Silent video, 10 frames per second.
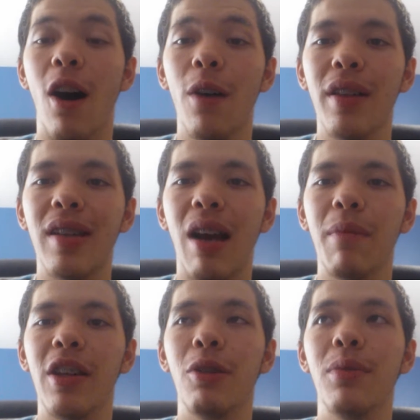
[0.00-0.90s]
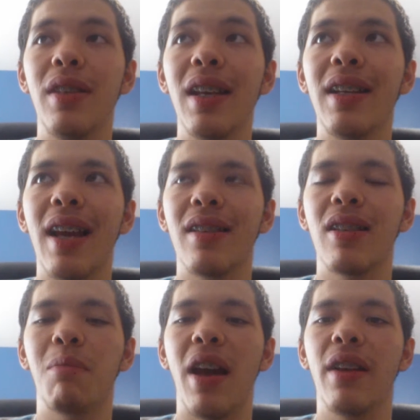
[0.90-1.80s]
all the time that you did get
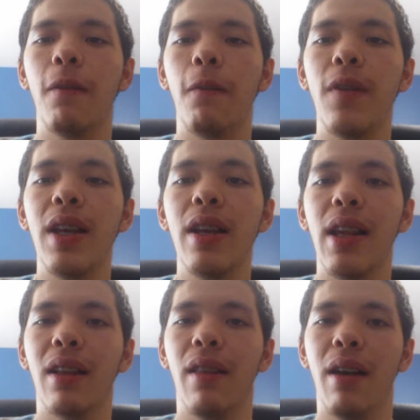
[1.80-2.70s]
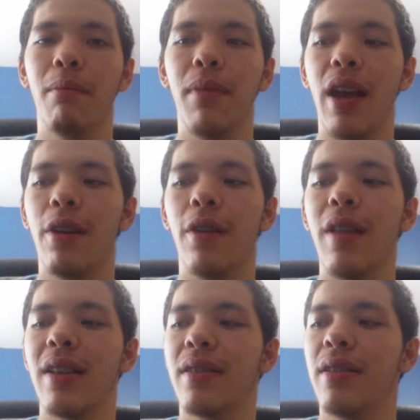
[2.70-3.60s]
to spend feeling them and all
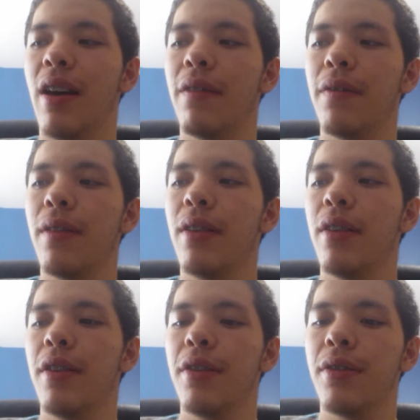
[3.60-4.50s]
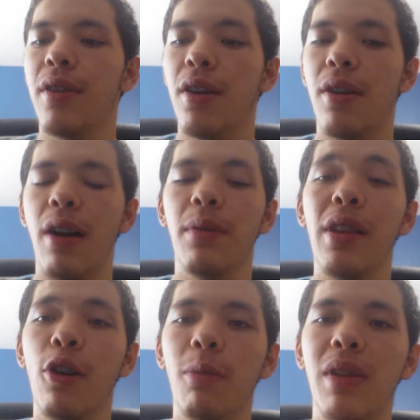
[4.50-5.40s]
that stuff. So I
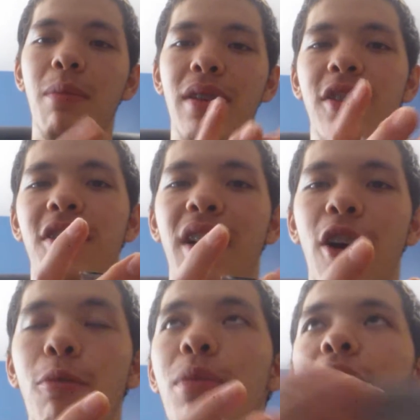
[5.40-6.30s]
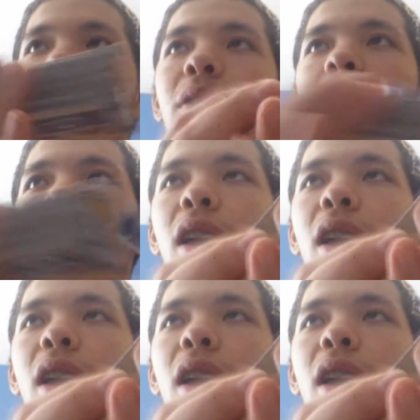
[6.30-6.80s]
really hope these messages help you.